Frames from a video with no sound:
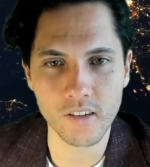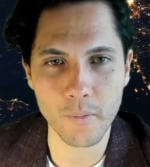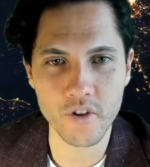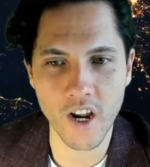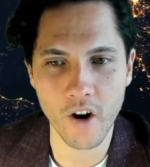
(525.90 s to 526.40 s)

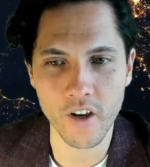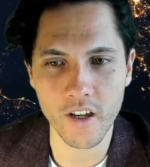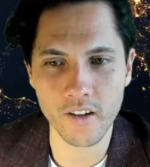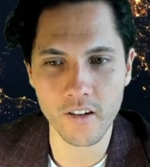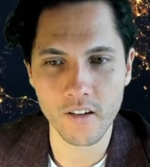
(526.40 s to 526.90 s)

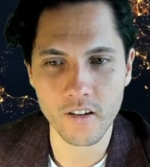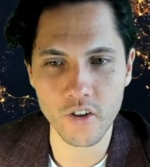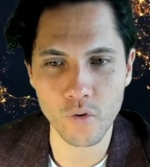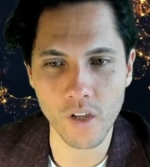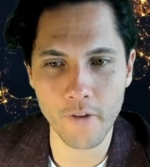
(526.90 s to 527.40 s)
libertarian,
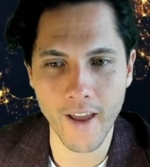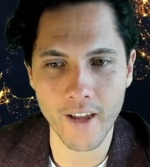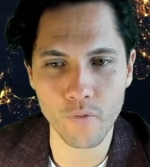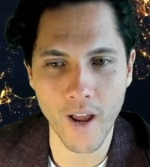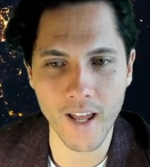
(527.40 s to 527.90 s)
and you love
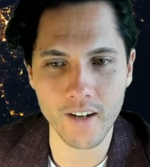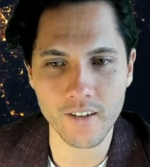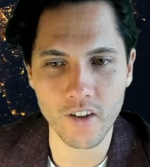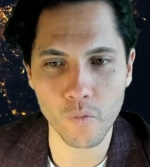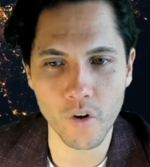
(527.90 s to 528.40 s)
Ayn
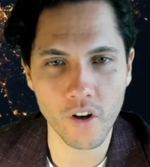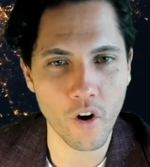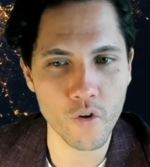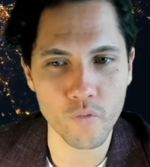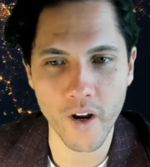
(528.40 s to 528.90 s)
Rand, and you want
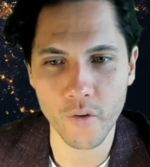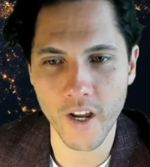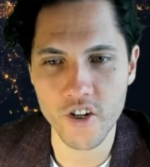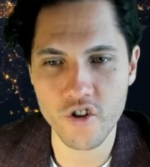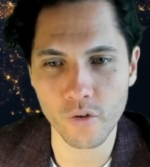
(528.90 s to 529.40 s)
to own
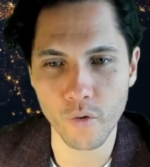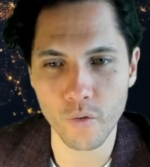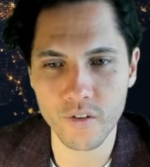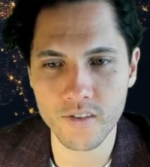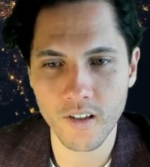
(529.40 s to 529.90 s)
recreational
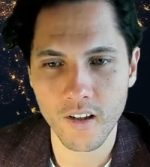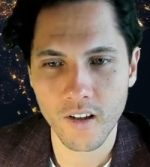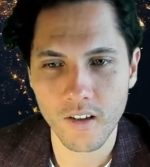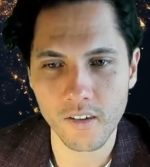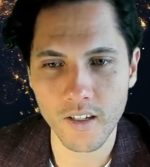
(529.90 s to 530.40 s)
nukes,
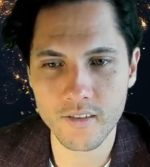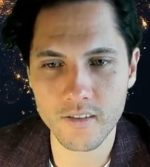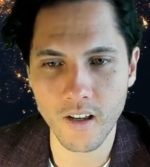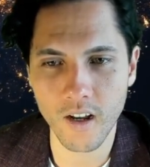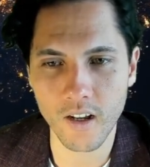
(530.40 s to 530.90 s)

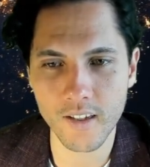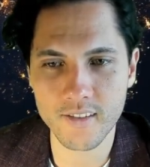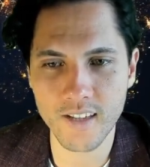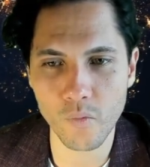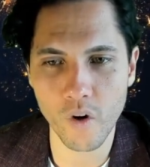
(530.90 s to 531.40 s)

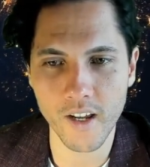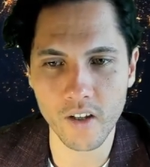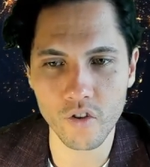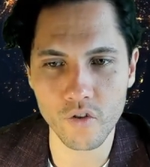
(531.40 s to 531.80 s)
let's see what I can